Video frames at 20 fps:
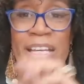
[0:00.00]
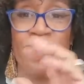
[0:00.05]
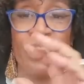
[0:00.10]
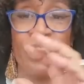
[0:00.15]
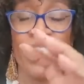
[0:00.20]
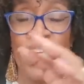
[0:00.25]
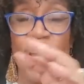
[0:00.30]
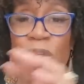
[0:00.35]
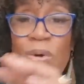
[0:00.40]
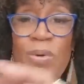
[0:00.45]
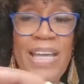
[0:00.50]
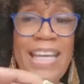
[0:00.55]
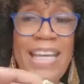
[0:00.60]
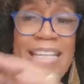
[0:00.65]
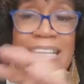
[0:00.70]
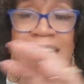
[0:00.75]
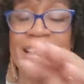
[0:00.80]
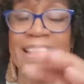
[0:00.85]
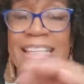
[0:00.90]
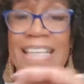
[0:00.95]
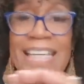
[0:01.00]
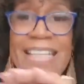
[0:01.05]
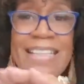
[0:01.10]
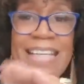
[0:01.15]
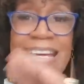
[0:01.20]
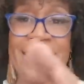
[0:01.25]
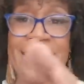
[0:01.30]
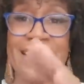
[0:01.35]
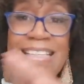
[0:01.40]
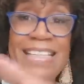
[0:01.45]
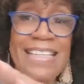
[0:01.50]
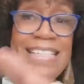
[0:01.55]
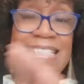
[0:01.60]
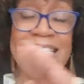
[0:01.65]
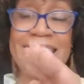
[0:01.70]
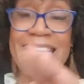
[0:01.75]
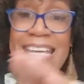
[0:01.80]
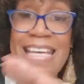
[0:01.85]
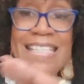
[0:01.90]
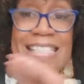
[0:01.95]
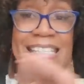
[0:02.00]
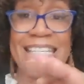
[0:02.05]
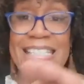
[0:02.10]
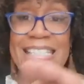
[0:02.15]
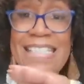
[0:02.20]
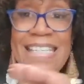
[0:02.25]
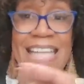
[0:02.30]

So anything that he says that's